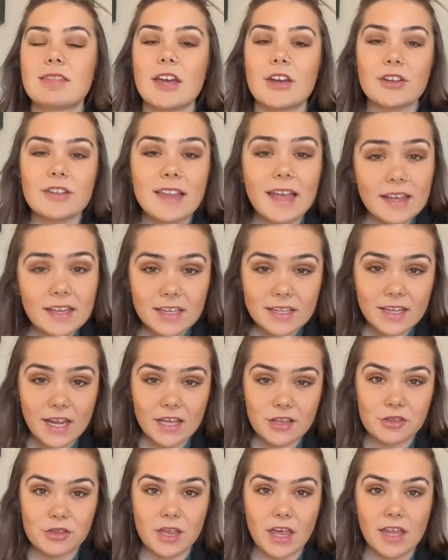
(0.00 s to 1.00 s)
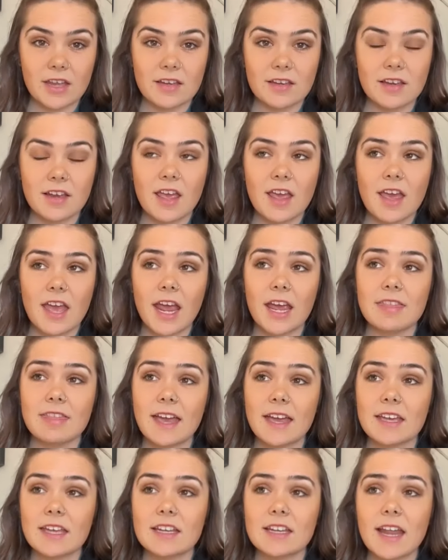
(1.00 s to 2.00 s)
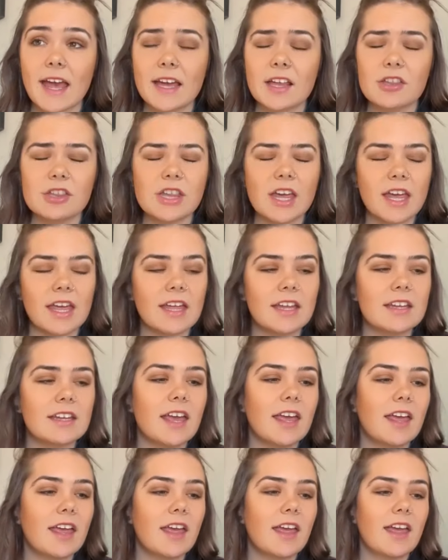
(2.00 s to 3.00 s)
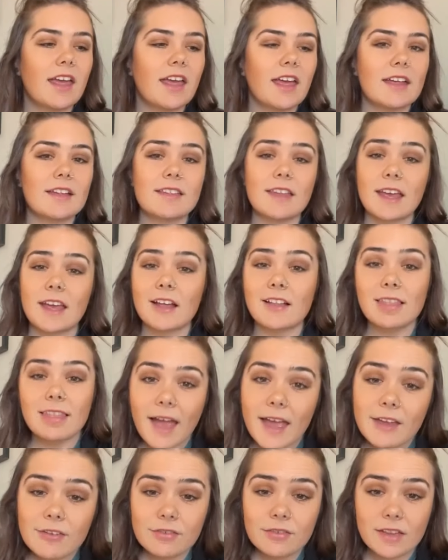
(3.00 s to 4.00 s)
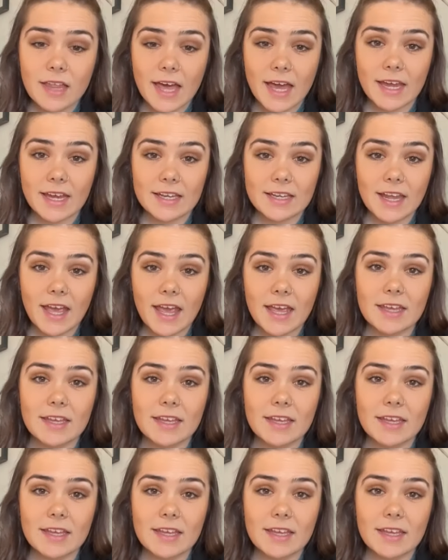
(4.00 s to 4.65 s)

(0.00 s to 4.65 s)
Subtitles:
There's that connection, and that connection is like a lifeline.